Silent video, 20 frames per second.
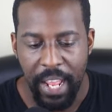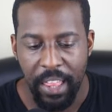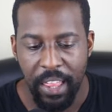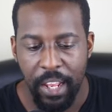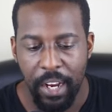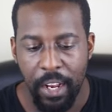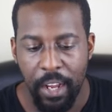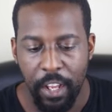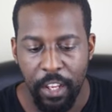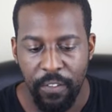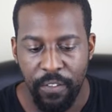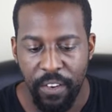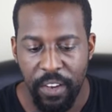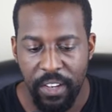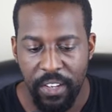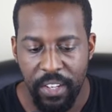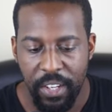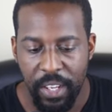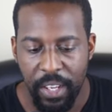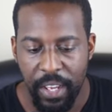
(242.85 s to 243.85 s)
The last
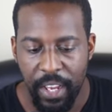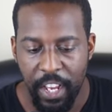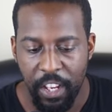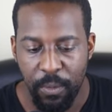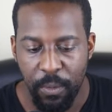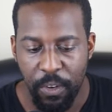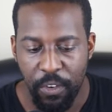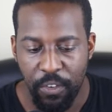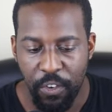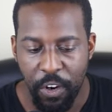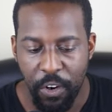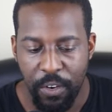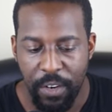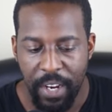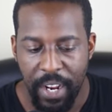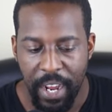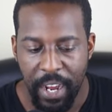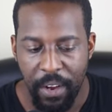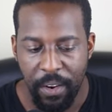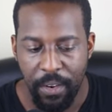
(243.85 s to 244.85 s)
verse here, as we scroll
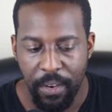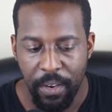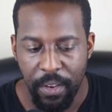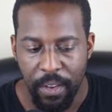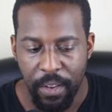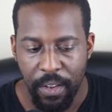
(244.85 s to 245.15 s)
down,